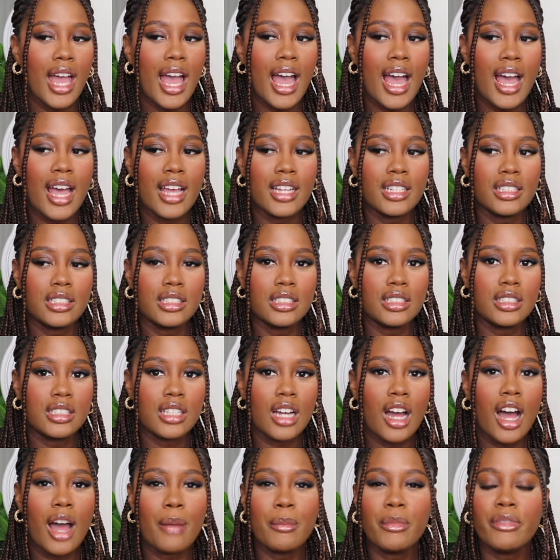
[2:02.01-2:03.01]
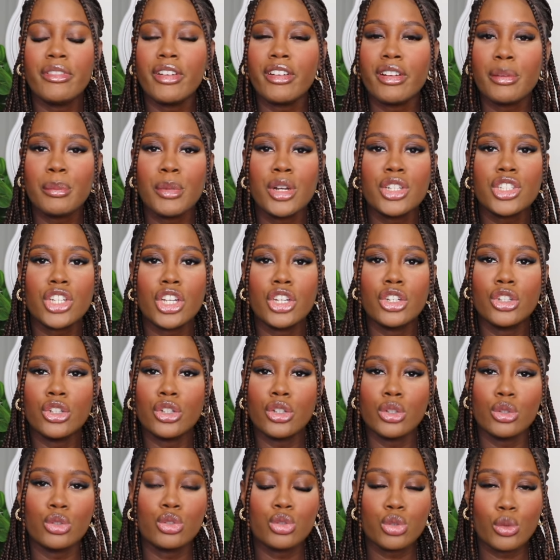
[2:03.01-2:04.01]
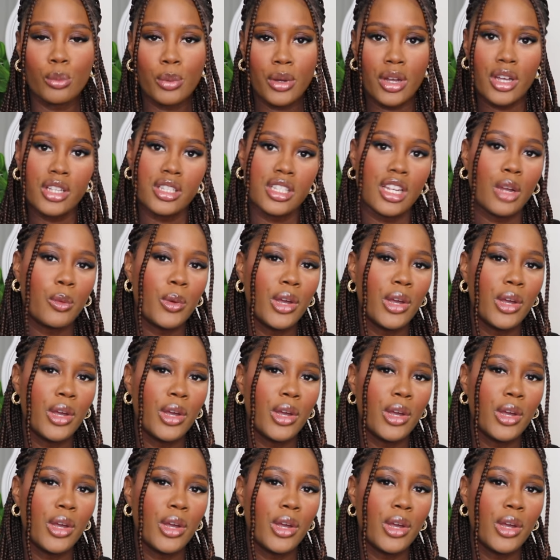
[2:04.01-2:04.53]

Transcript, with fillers: and I'm very much a neutral person.